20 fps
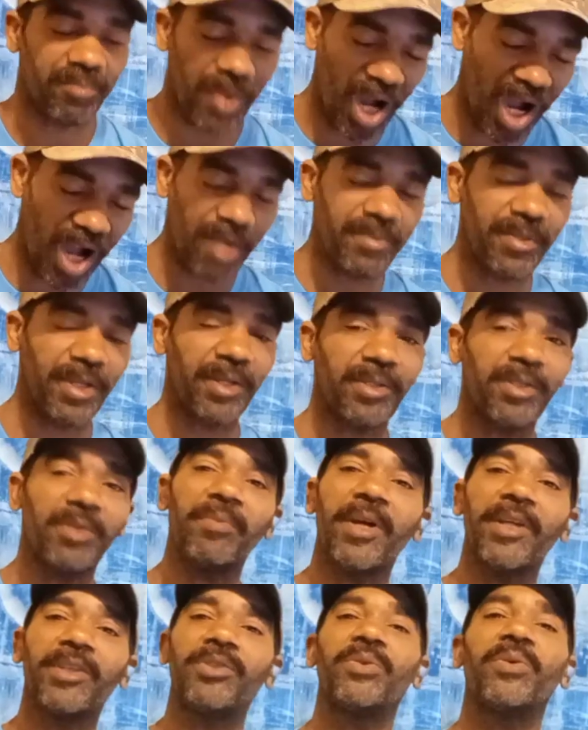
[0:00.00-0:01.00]
I'm here
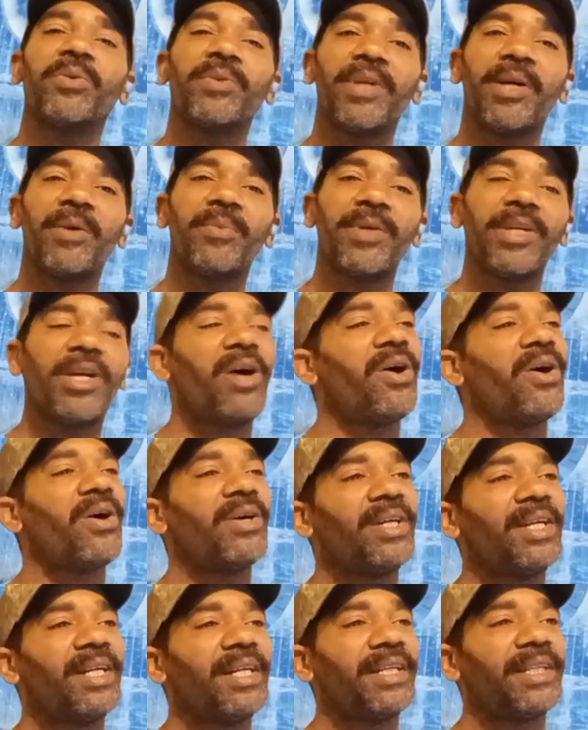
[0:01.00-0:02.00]
to make sure that we
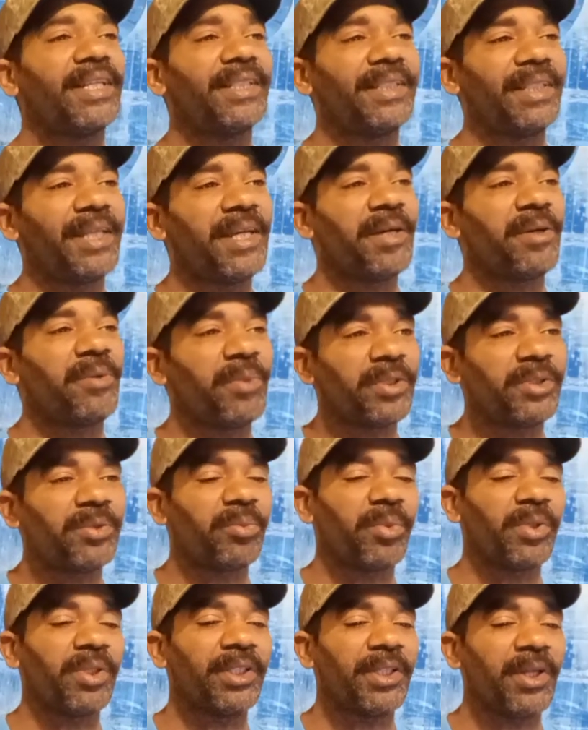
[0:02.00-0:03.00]
all get to hear what's
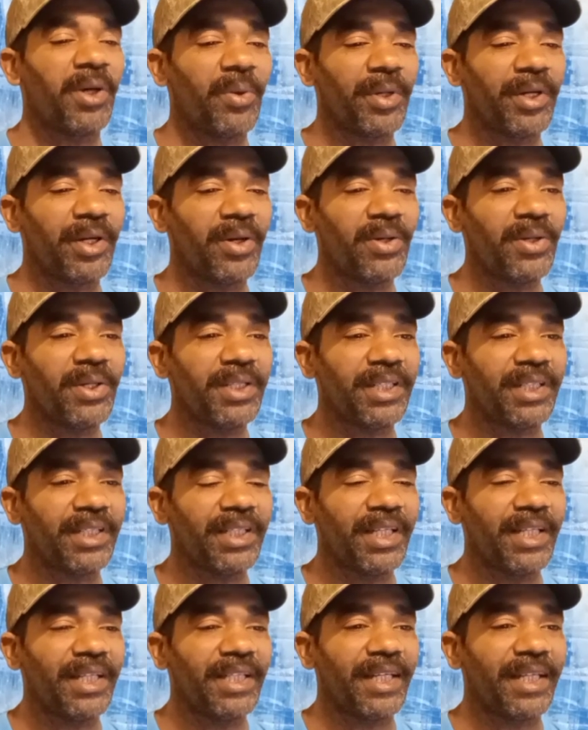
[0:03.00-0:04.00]
really going on and
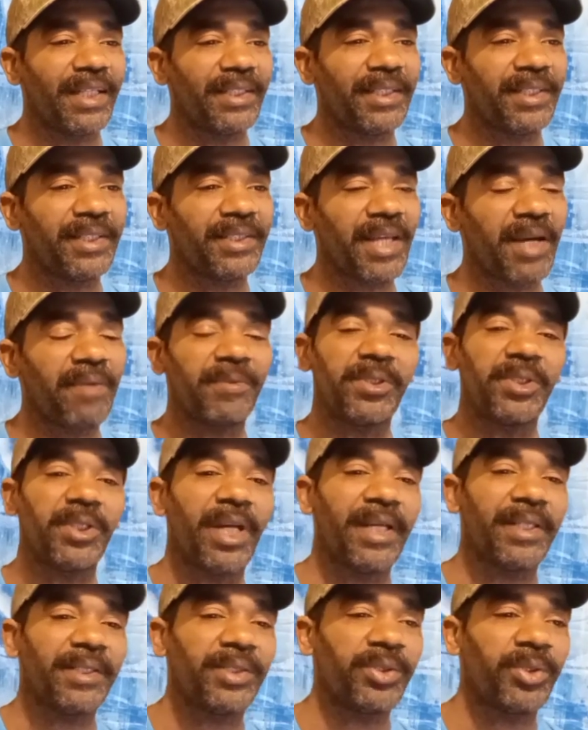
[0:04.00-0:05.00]
at least have a
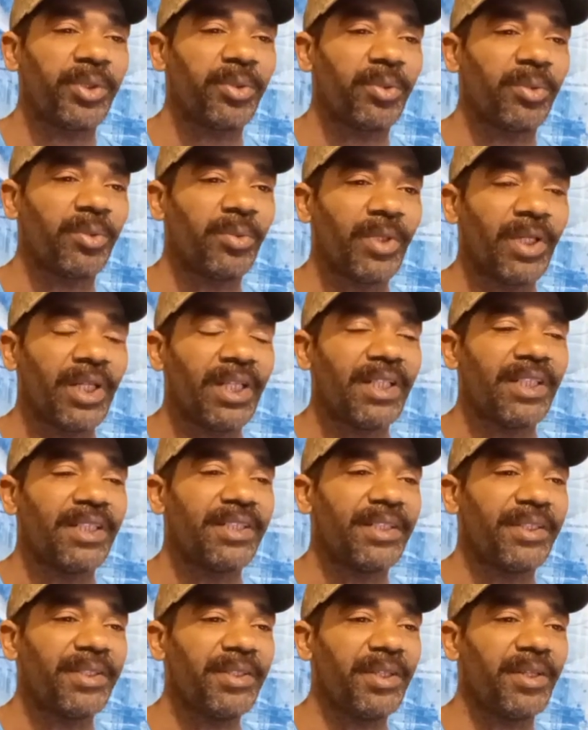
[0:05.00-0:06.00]
chance to,
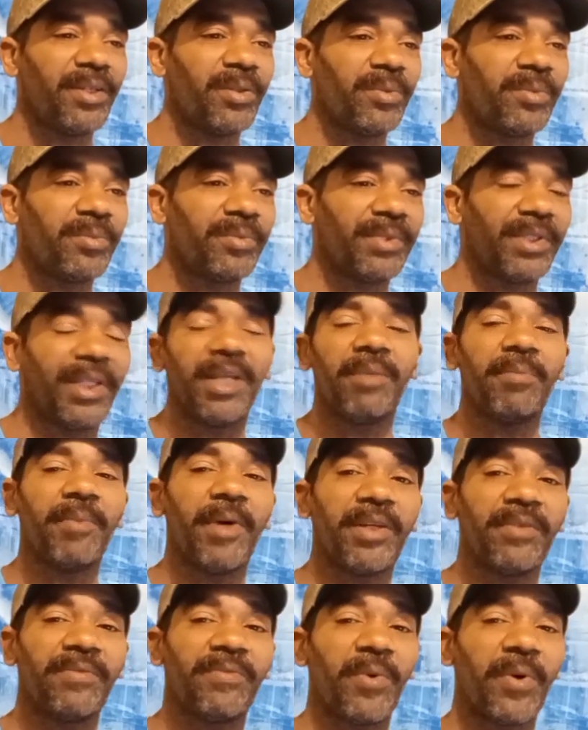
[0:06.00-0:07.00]
you know, think
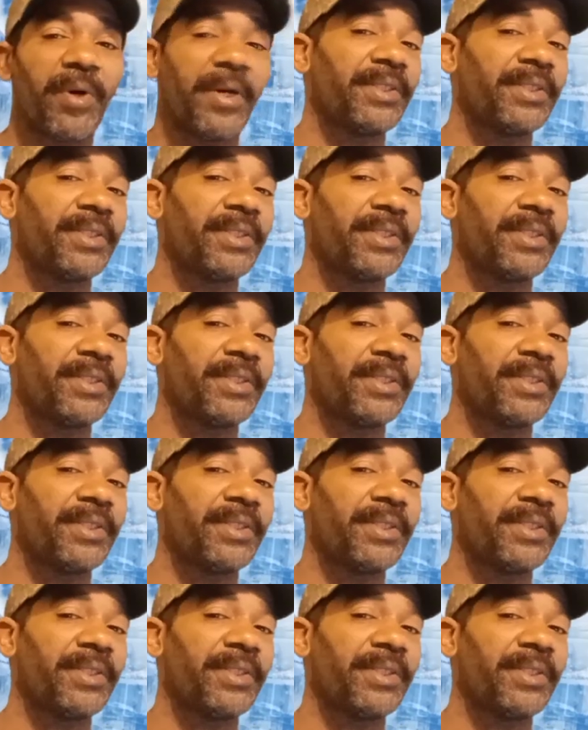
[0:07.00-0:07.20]
about it for